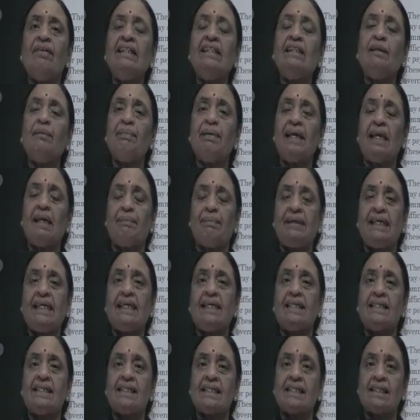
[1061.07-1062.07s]
When the
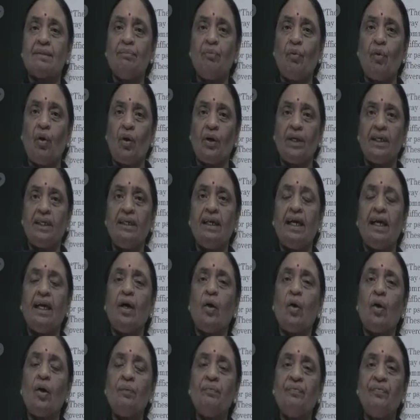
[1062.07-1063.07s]
baby is small,
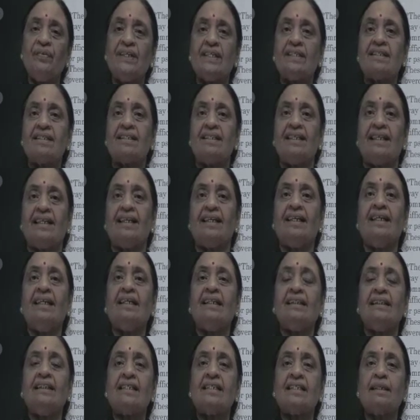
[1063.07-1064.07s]
obviously,
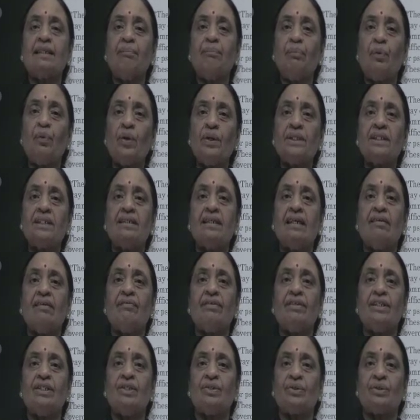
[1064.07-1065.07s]
the support
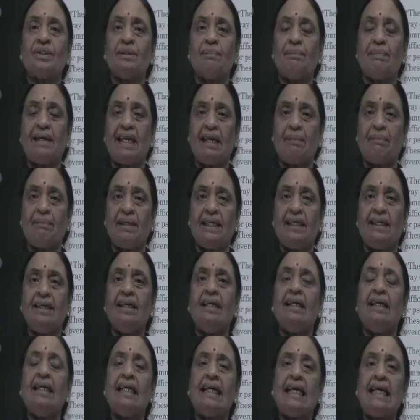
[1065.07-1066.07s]
given to the
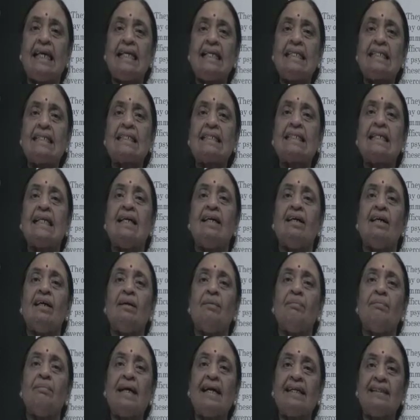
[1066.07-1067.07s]
baby is
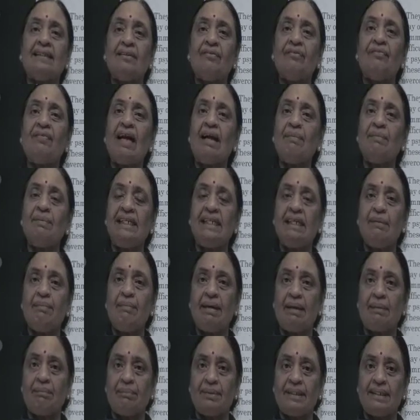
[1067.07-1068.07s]
by the family
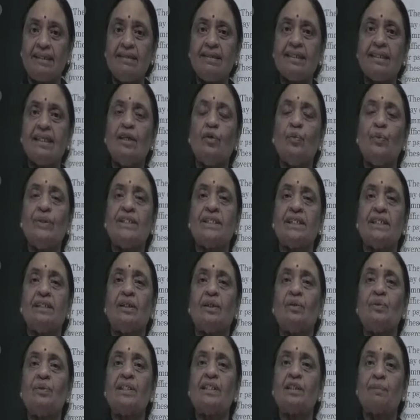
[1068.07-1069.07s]
members, which
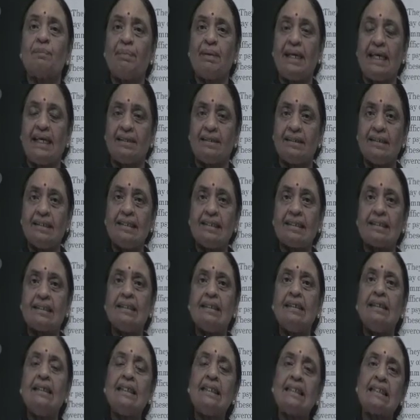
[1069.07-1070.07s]
includes
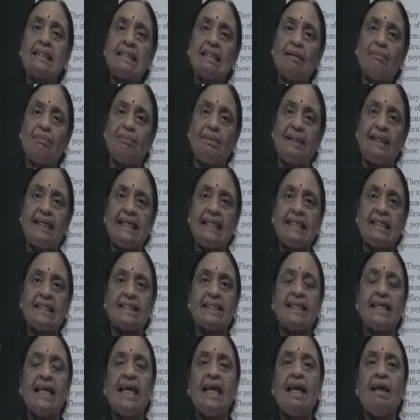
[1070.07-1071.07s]
parents,
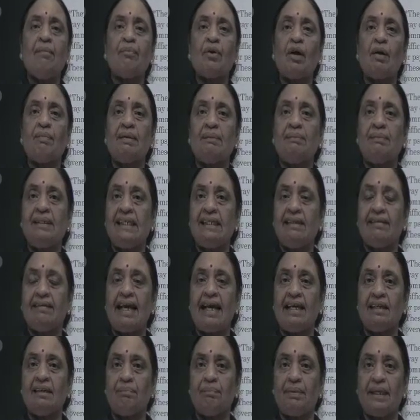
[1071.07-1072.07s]
siblings, probably
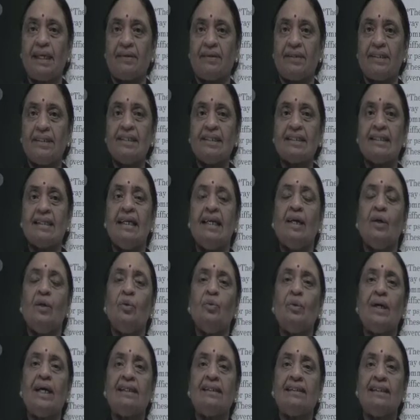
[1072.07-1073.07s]
grandparents,
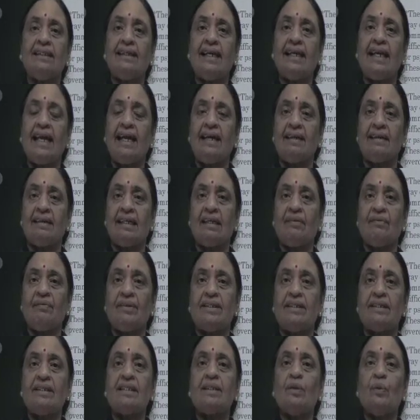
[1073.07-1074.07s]
who are the
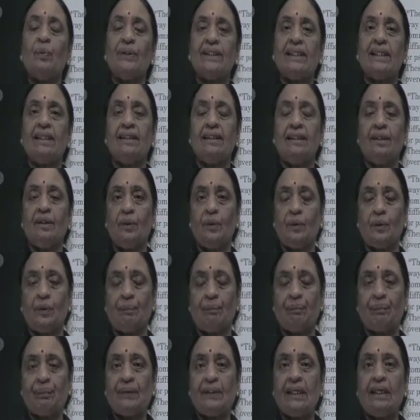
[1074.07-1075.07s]
caregivers within the
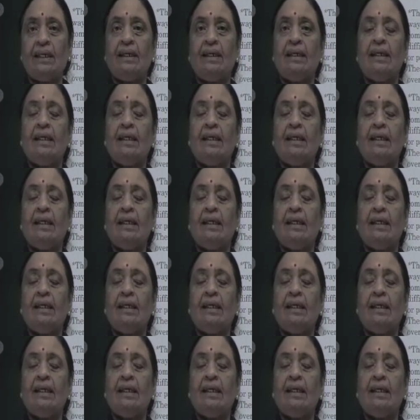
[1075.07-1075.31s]
home.